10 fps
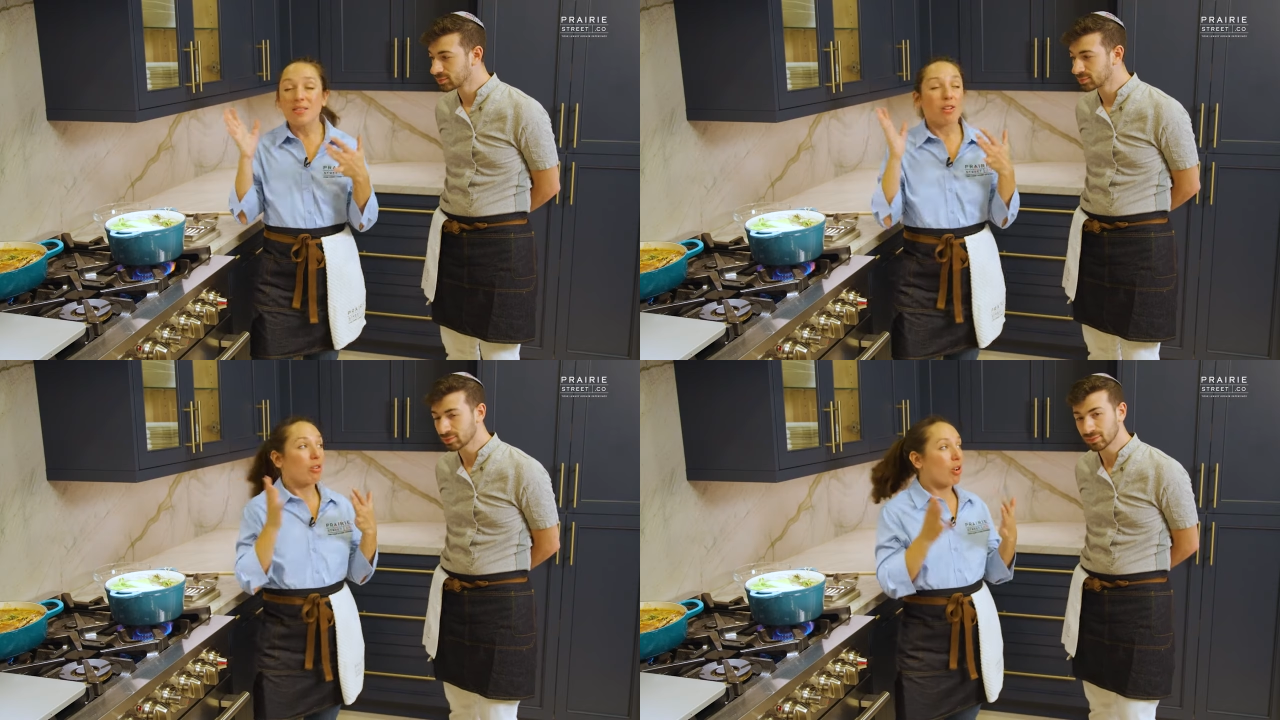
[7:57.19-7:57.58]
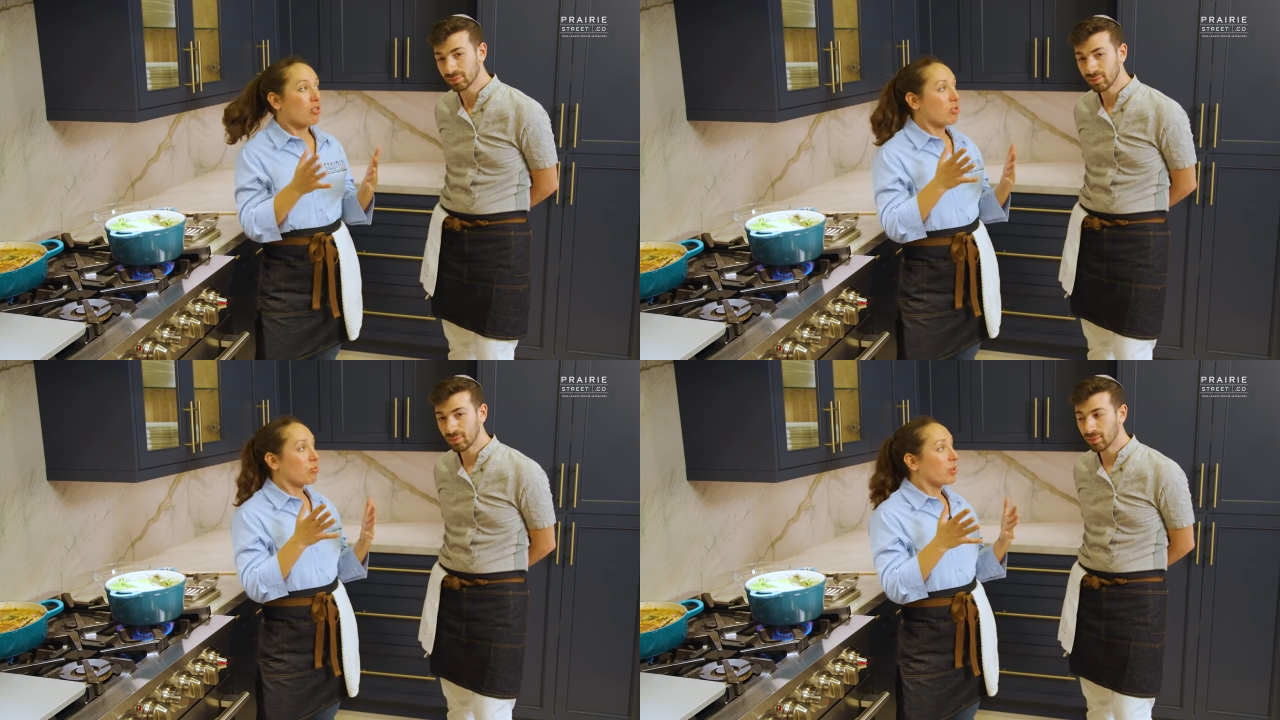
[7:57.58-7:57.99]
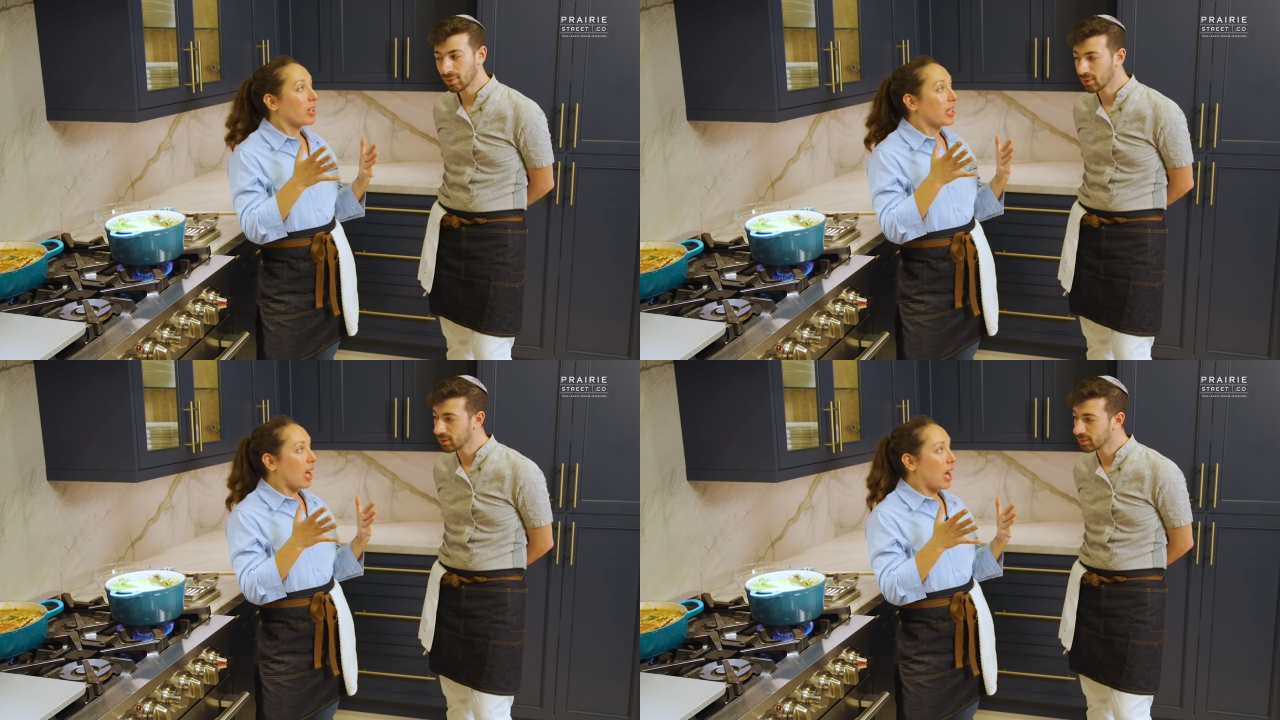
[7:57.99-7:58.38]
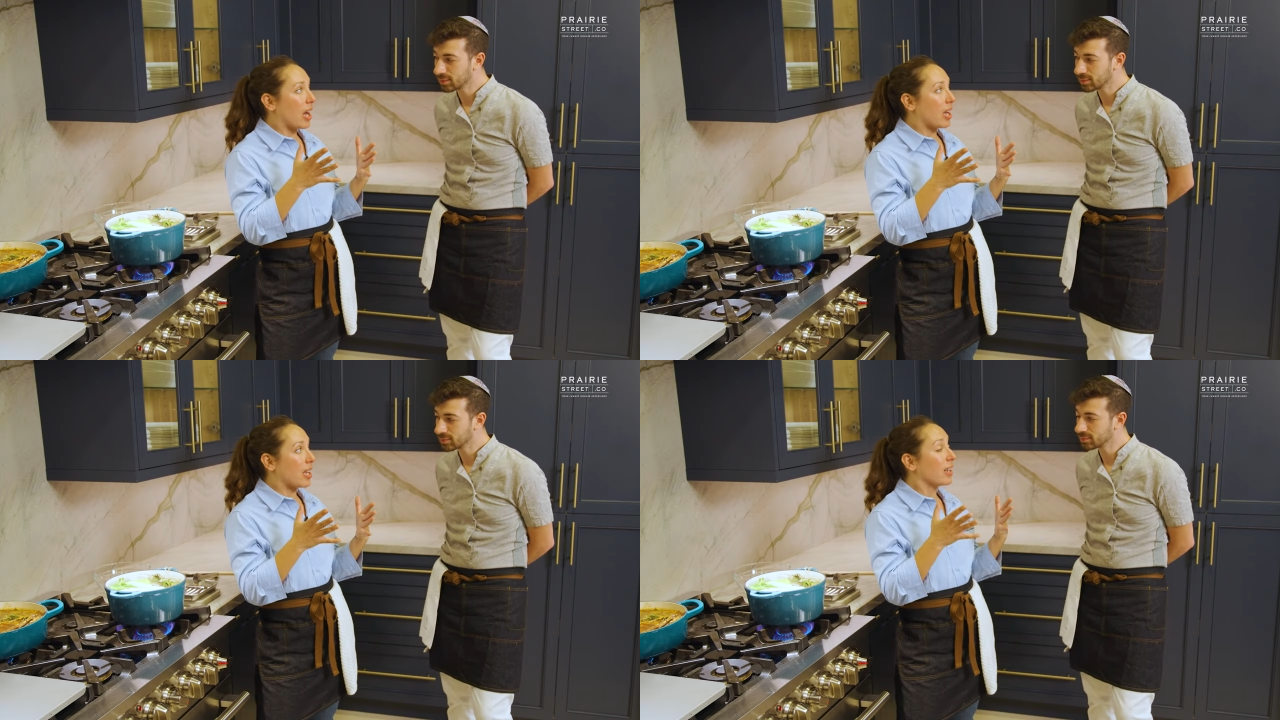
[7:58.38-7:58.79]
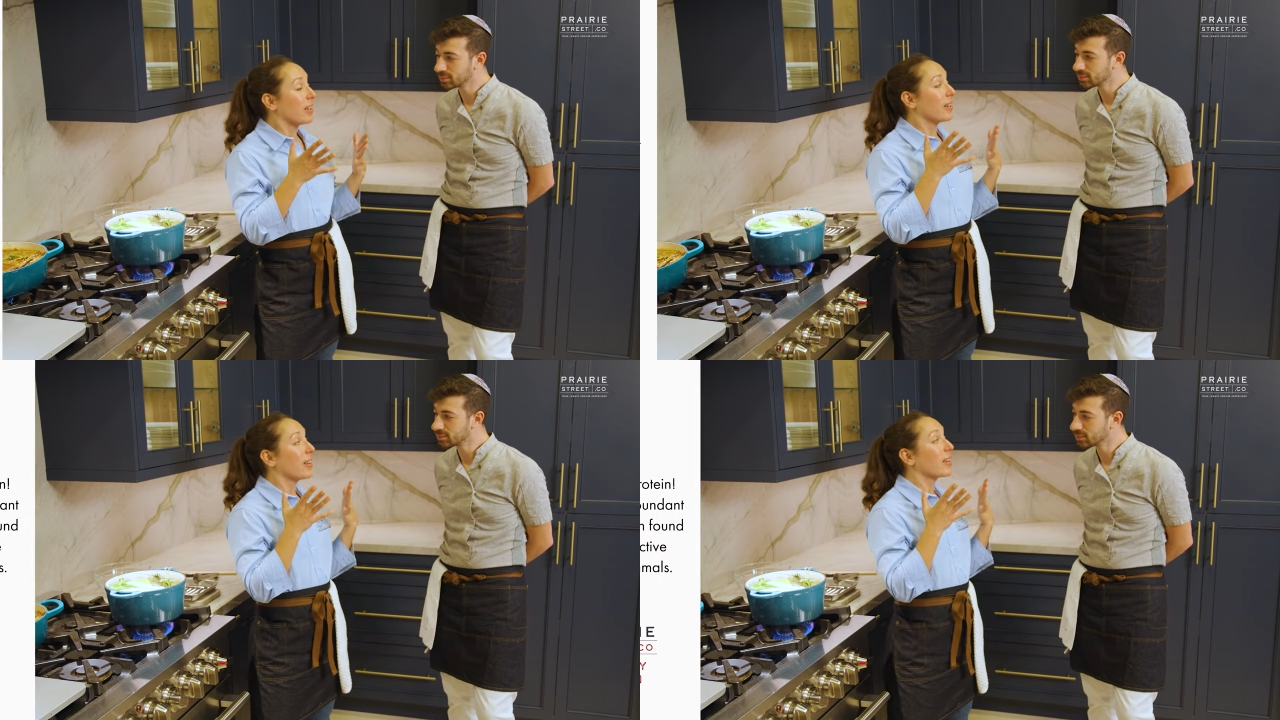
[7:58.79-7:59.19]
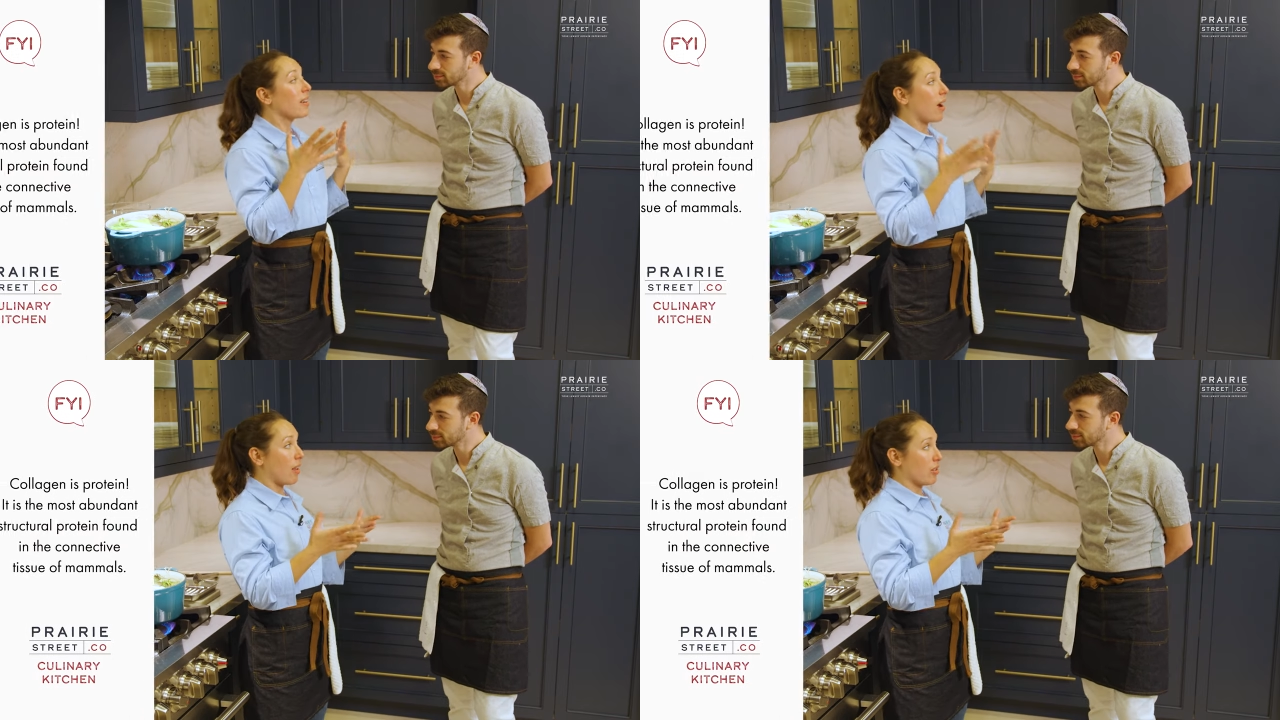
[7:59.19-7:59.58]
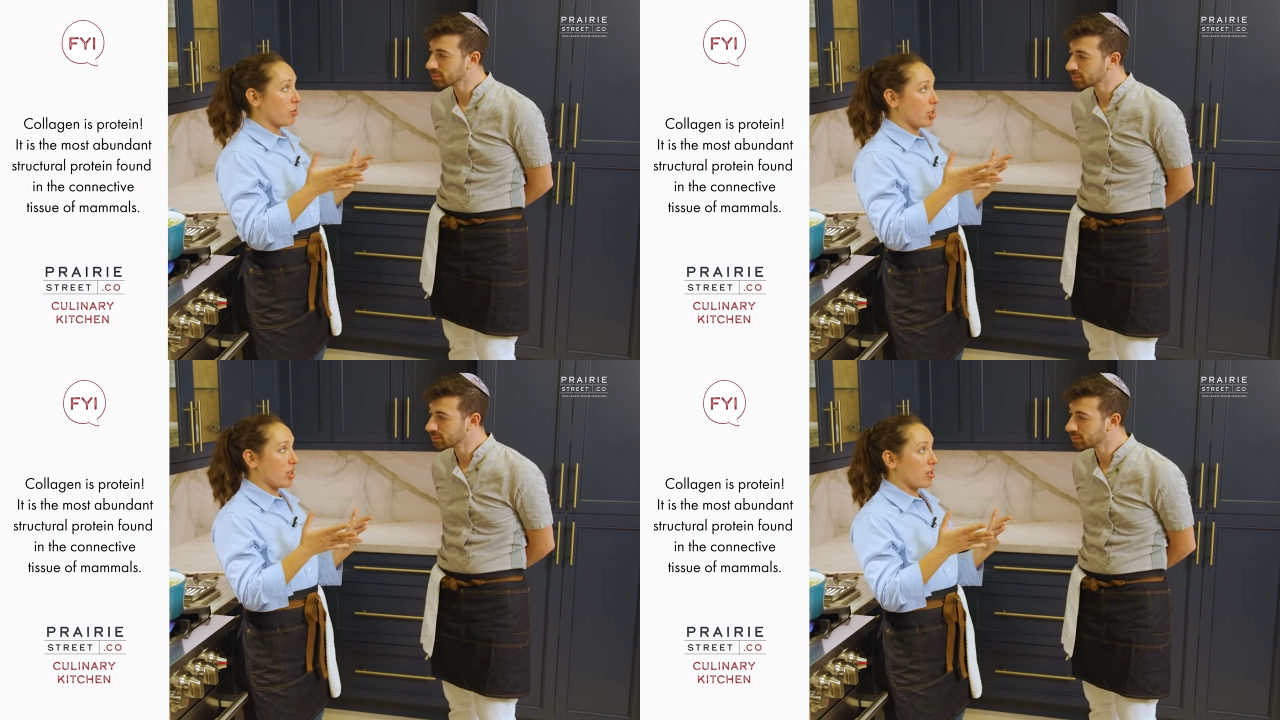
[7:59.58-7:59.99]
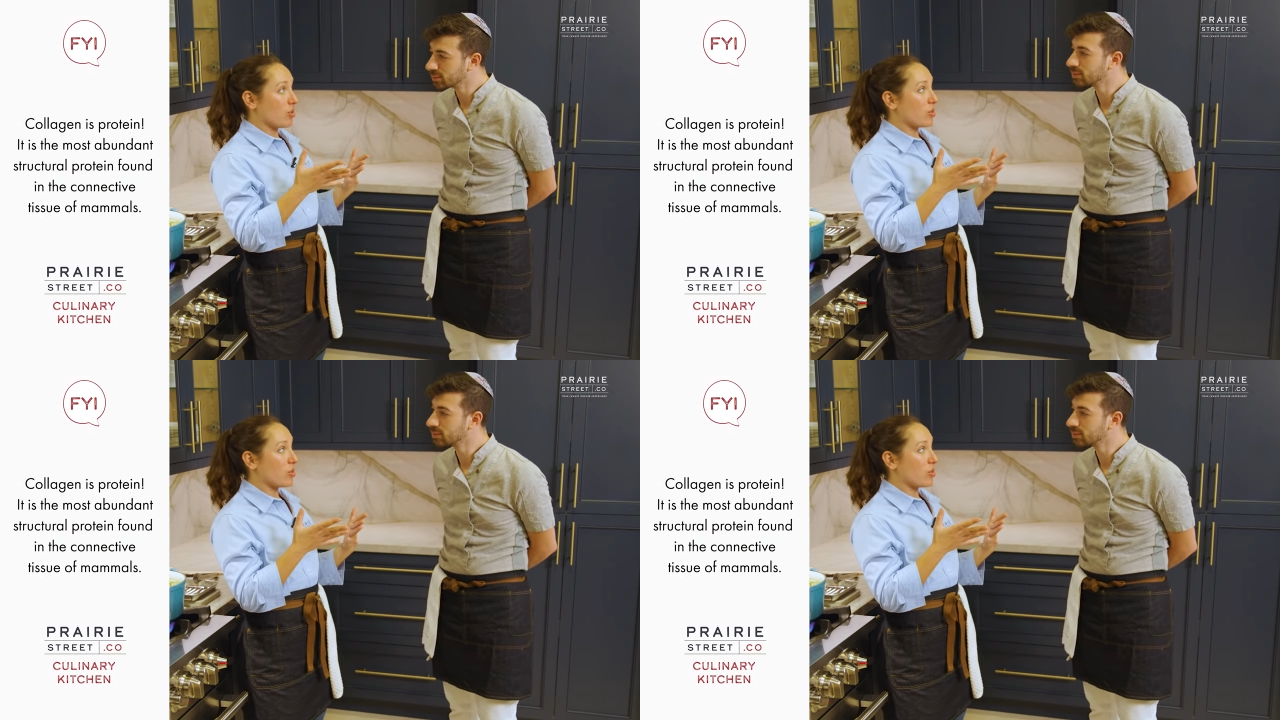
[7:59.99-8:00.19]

Speaker 1: They're also really high in collagen.